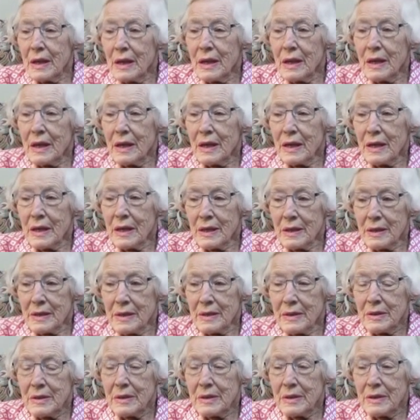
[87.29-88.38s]
and
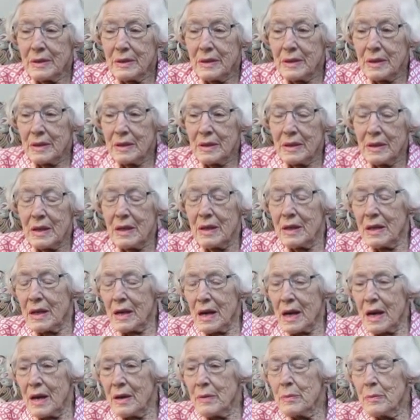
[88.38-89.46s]
uh,
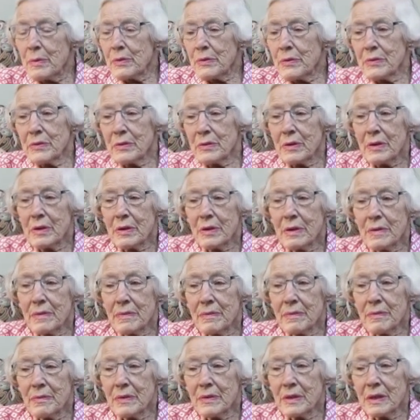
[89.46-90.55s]
I was uh,
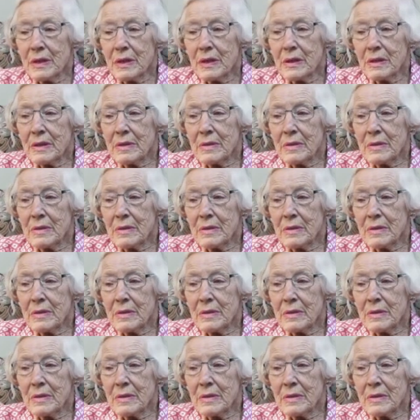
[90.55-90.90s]
in